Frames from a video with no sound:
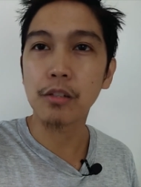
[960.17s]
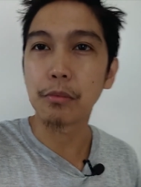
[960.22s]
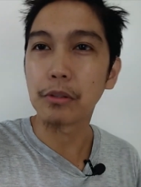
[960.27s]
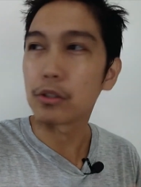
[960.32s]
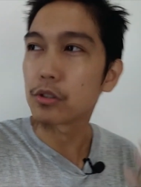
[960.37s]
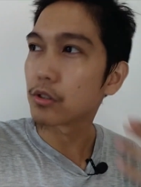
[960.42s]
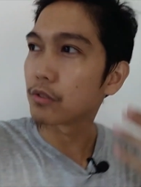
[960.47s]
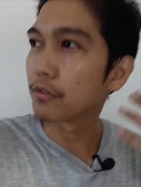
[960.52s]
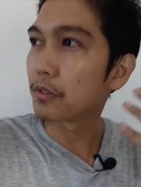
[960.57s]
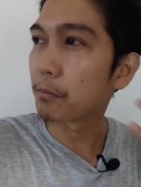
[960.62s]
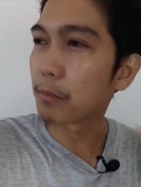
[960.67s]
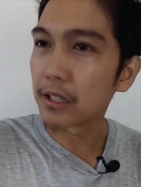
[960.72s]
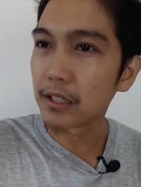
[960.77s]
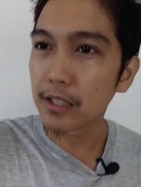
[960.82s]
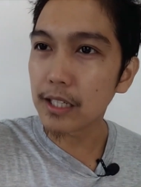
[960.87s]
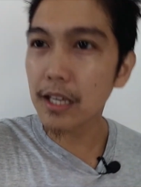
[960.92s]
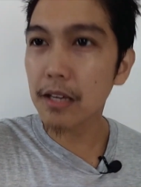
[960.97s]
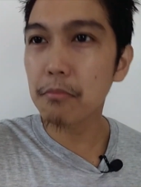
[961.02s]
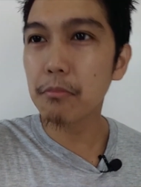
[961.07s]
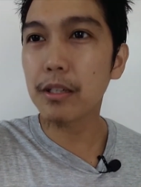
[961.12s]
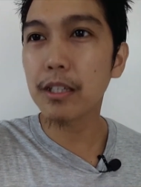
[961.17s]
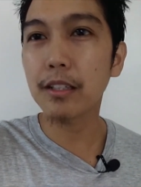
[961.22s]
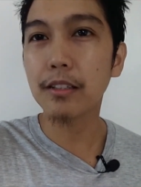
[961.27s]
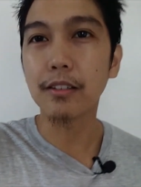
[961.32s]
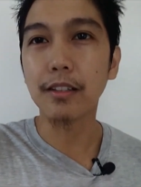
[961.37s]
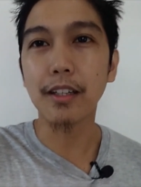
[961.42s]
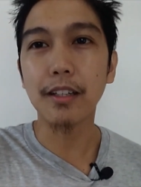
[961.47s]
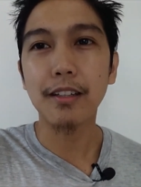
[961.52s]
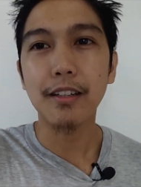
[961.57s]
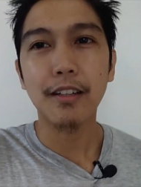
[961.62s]
because of the pandemic,
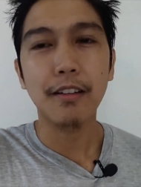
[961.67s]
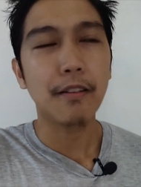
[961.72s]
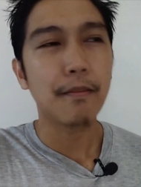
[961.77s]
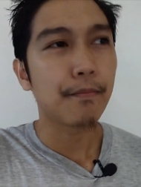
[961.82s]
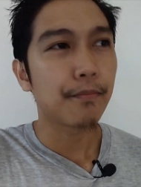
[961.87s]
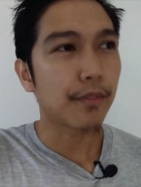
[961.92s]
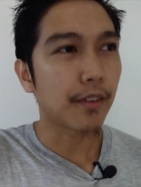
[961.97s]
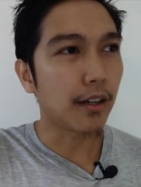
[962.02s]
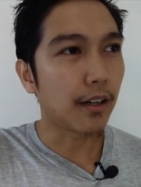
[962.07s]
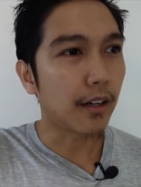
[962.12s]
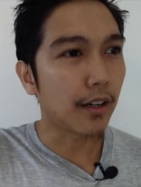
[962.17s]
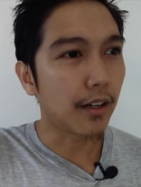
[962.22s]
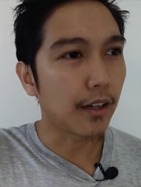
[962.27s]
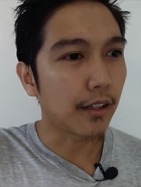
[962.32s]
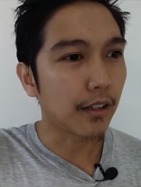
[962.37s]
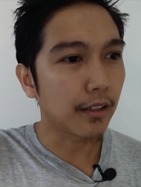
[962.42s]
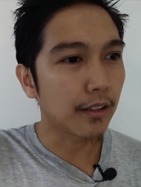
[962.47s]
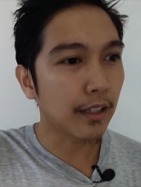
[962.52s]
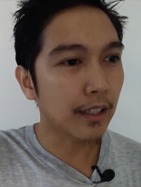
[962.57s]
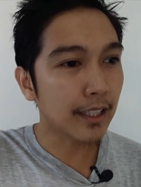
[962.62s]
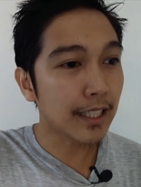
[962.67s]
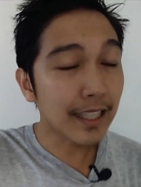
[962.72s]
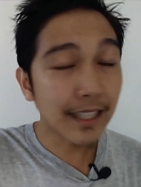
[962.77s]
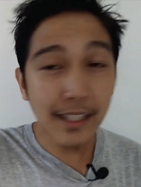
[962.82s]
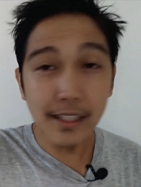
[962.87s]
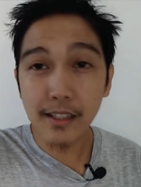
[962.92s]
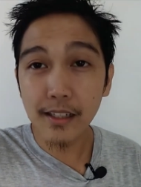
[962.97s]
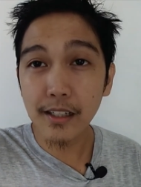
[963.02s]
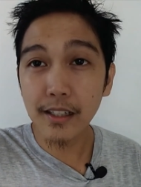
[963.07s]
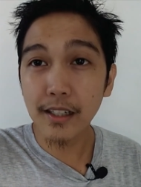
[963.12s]
okay? Uh,
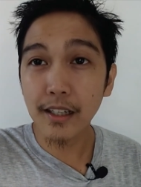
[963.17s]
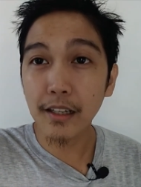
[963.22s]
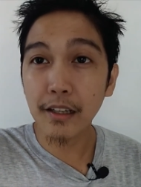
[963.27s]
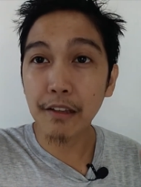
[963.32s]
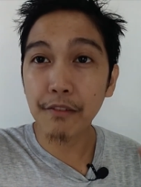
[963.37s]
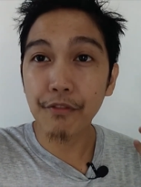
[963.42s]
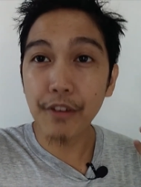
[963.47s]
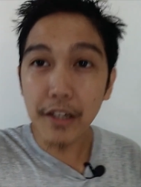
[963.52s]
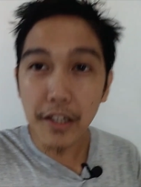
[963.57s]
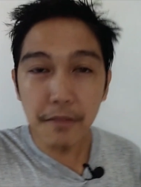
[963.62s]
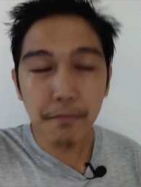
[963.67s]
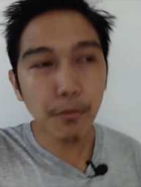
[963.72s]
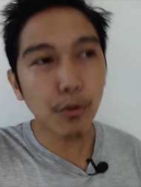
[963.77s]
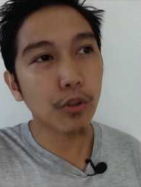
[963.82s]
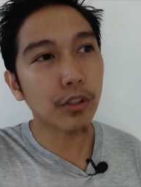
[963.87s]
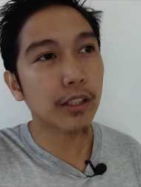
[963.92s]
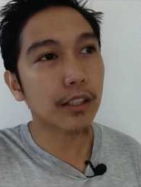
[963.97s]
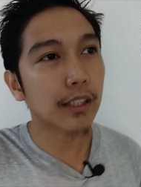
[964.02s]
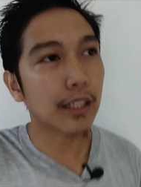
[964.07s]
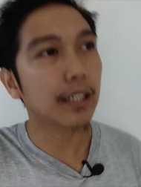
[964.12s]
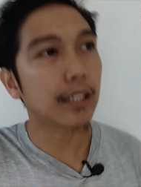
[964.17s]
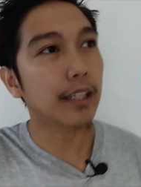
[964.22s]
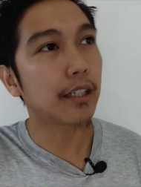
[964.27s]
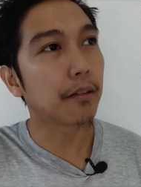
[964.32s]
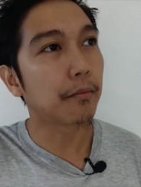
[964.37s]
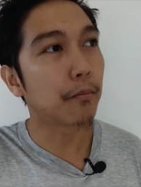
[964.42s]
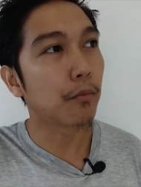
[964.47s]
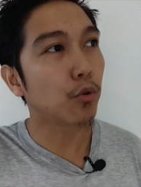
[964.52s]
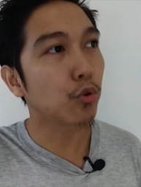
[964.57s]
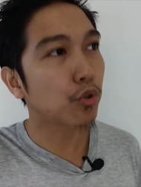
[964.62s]
nakita nila na very important talaga
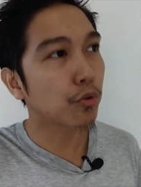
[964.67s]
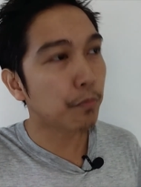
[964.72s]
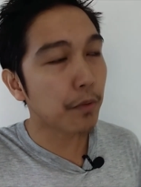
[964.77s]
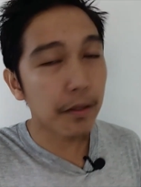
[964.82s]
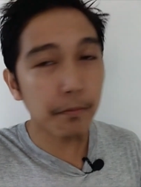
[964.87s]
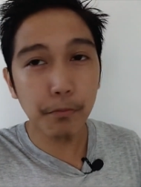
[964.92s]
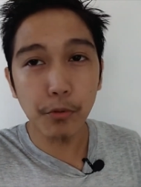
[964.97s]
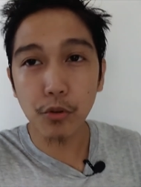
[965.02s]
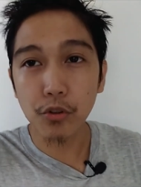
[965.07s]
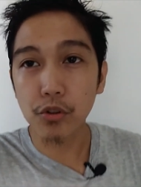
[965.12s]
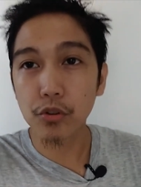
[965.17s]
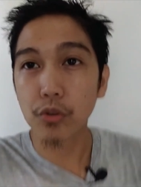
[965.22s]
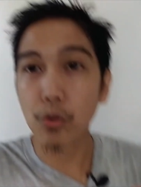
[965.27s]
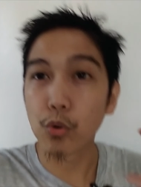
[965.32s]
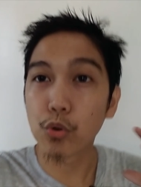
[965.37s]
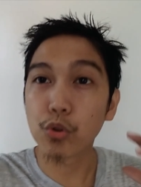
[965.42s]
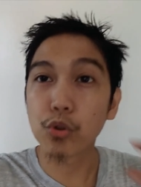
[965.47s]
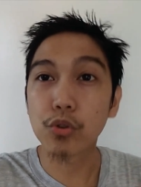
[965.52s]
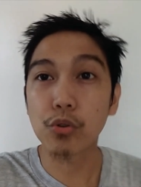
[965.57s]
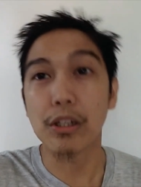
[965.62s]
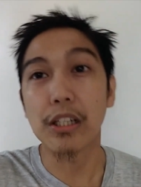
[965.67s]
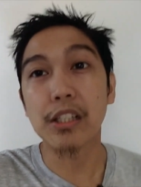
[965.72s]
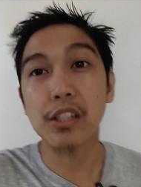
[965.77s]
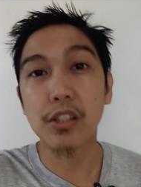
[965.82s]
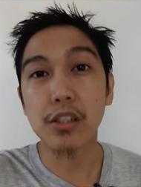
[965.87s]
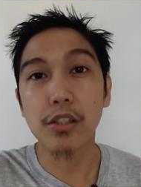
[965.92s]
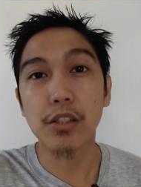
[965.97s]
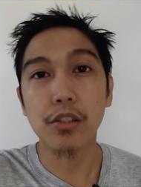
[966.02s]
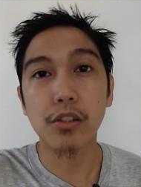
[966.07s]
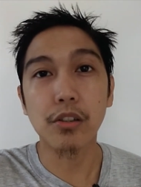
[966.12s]
na most people should also
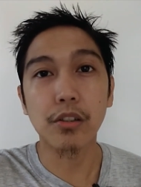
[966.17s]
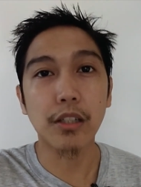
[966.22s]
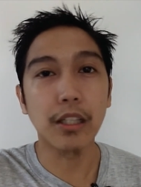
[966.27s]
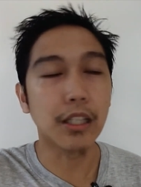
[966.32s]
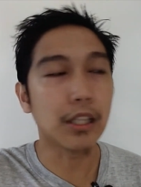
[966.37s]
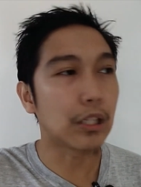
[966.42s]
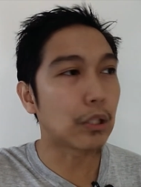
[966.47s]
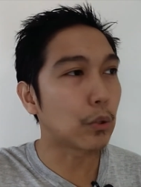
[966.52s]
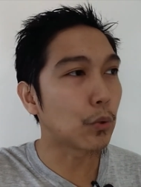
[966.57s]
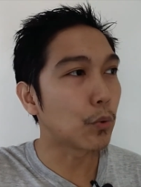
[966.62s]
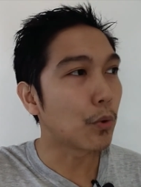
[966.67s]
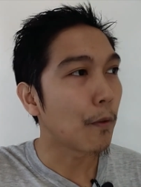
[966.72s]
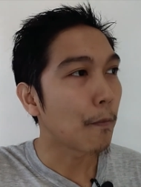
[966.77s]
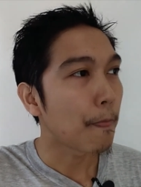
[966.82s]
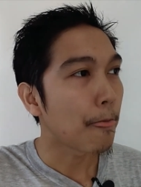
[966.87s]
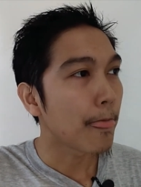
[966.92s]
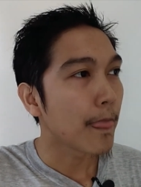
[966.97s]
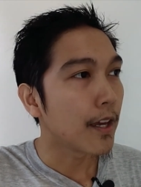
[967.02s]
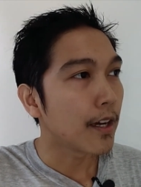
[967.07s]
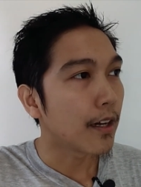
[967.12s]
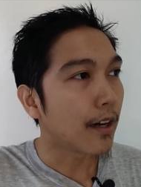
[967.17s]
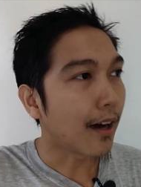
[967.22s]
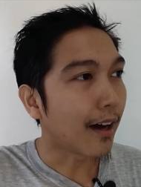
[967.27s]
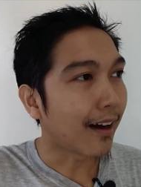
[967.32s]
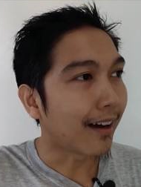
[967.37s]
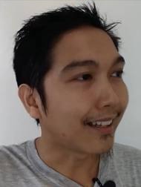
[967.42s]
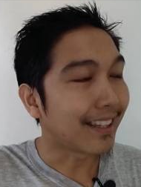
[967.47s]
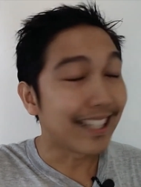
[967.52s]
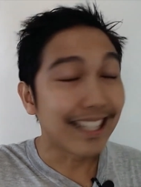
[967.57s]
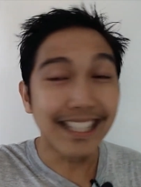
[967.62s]
transition into
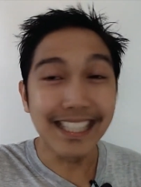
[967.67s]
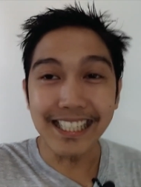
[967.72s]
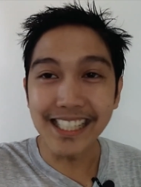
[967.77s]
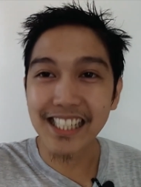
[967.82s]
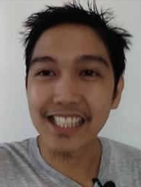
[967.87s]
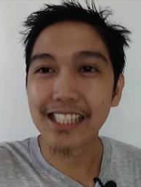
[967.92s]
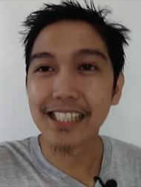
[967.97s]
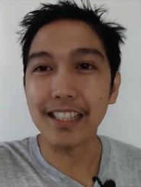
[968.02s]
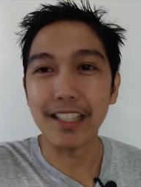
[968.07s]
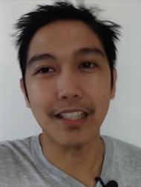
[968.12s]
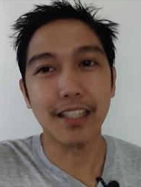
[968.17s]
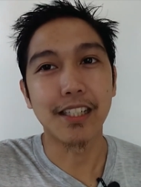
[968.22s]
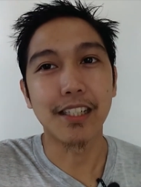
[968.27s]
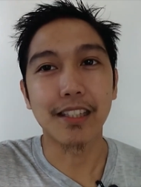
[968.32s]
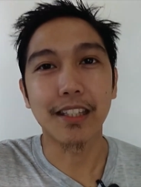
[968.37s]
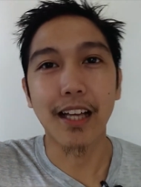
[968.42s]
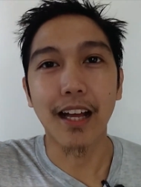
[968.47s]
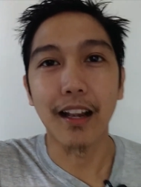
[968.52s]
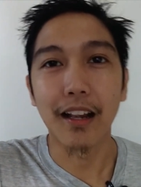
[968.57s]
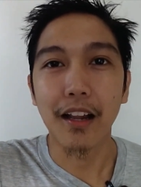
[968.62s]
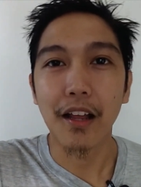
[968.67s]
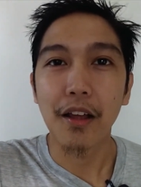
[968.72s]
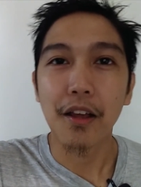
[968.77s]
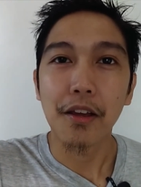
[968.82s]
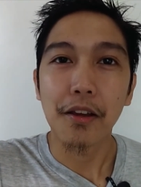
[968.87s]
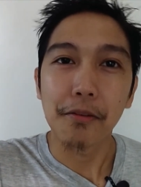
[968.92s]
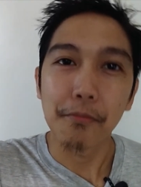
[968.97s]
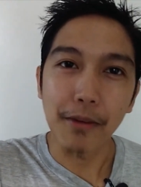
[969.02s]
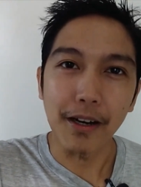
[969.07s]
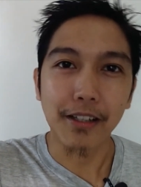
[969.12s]
uh, this digital
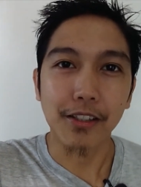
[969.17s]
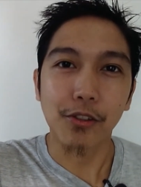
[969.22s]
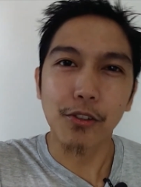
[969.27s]
banks.